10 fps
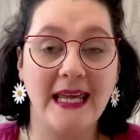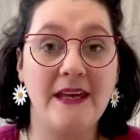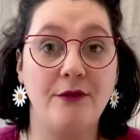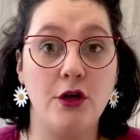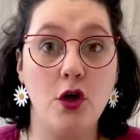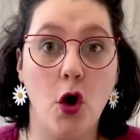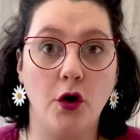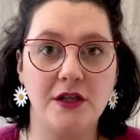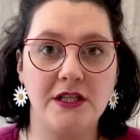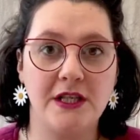give a
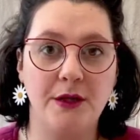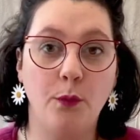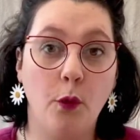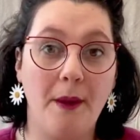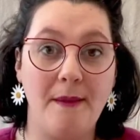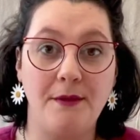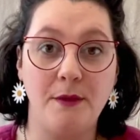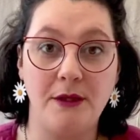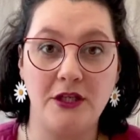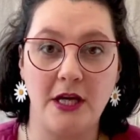nod to the wallpaper
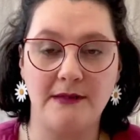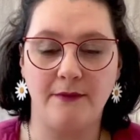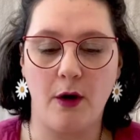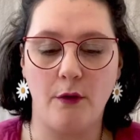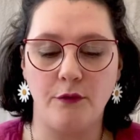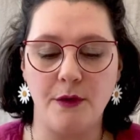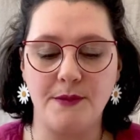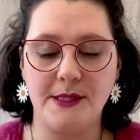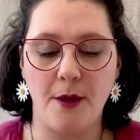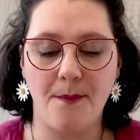that we'd chosen for our
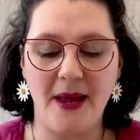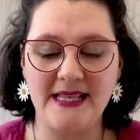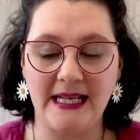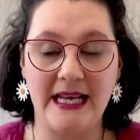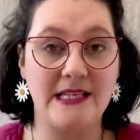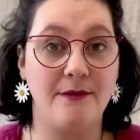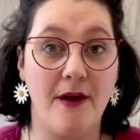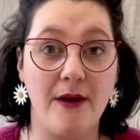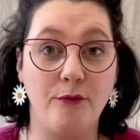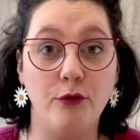room. So basically it's a
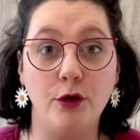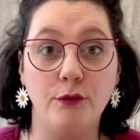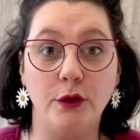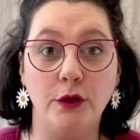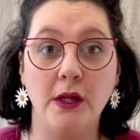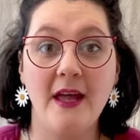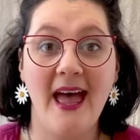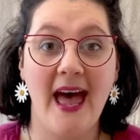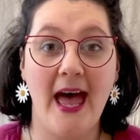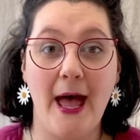very rural
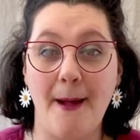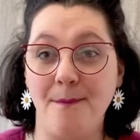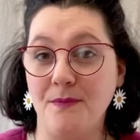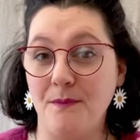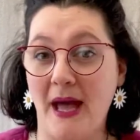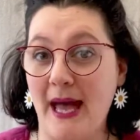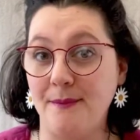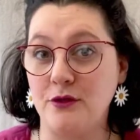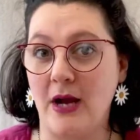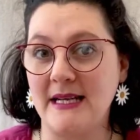but
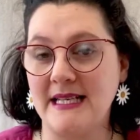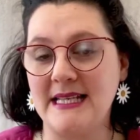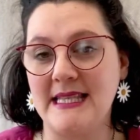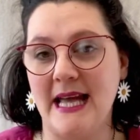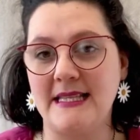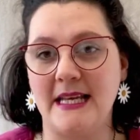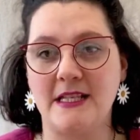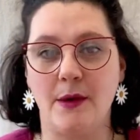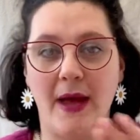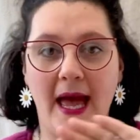abstract
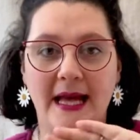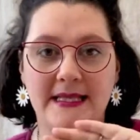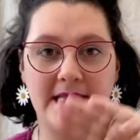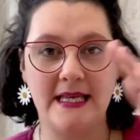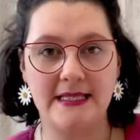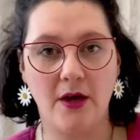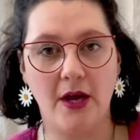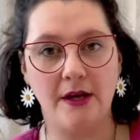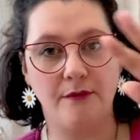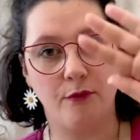aesthetic. So it has these
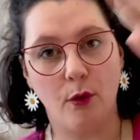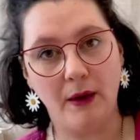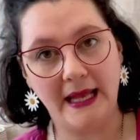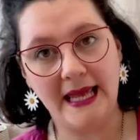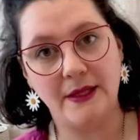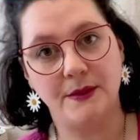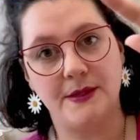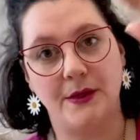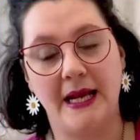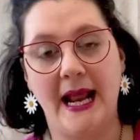kind of rolling
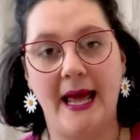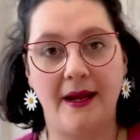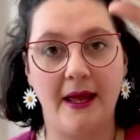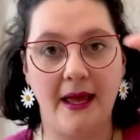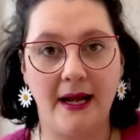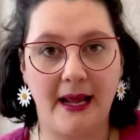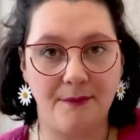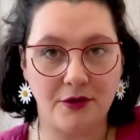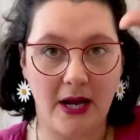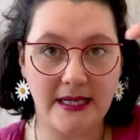hills on it and an
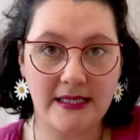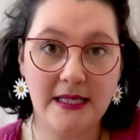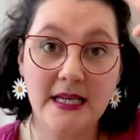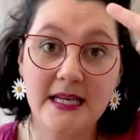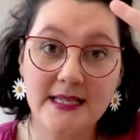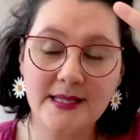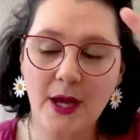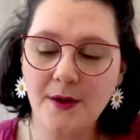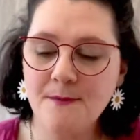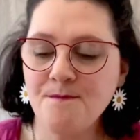abstract
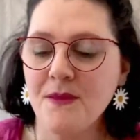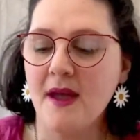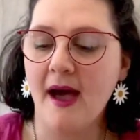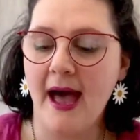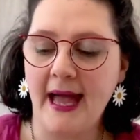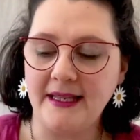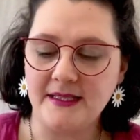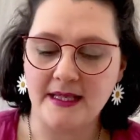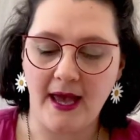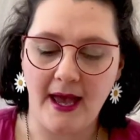sun.
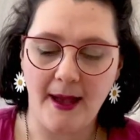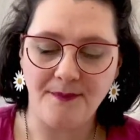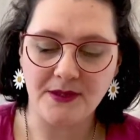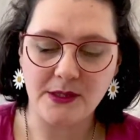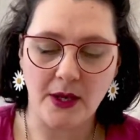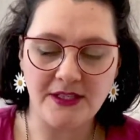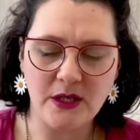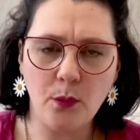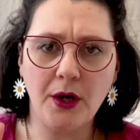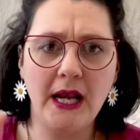And so I
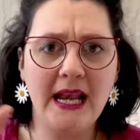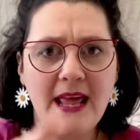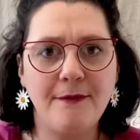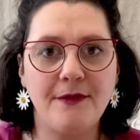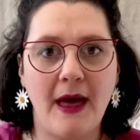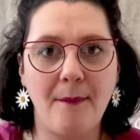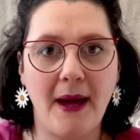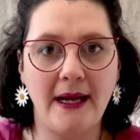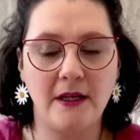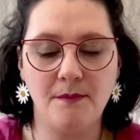didn't want to lift that
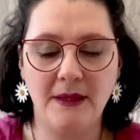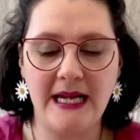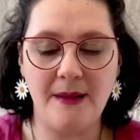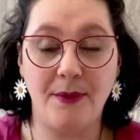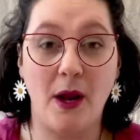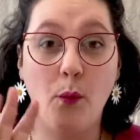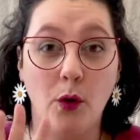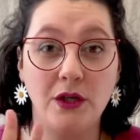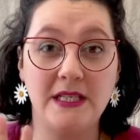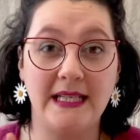pattern completely, but I
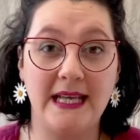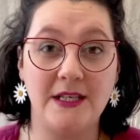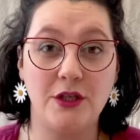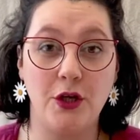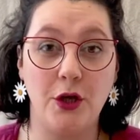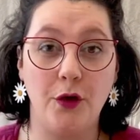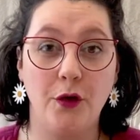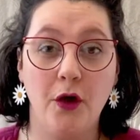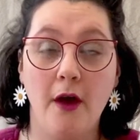wanted it to